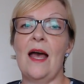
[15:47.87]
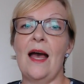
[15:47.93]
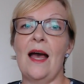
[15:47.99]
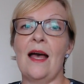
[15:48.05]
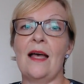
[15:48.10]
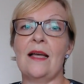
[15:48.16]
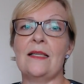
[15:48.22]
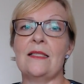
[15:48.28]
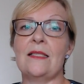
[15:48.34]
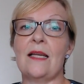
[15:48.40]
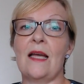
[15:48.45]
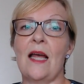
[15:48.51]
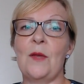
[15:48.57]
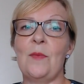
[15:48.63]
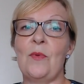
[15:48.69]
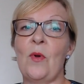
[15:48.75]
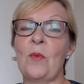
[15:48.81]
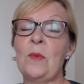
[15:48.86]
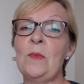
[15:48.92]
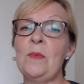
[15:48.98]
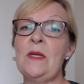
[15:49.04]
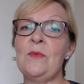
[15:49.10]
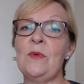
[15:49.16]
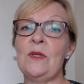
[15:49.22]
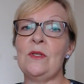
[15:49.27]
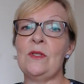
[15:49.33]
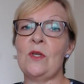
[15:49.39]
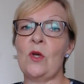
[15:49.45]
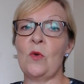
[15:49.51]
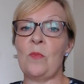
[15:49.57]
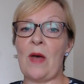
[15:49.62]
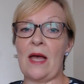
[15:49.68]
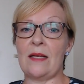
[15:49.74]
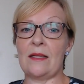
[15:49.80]
and I probably will go
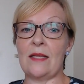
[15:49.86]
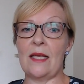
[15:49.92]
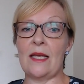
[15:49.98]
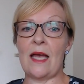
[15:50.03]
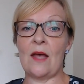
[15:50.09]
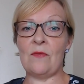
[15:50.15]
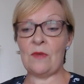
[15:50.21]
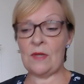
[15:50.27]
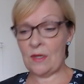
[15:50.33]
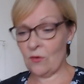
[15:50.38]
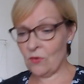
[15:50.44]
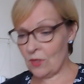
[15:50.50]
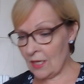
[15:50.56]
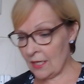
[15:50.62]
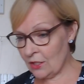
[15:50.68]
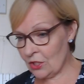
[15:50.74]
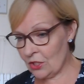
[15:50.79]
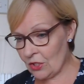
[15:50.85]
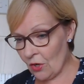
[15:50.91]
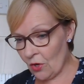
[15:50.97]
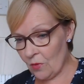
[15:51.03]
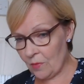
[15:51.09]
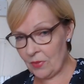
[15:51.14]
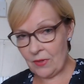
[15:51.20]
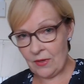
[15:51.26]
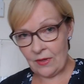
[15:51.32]
back. They have an online shop.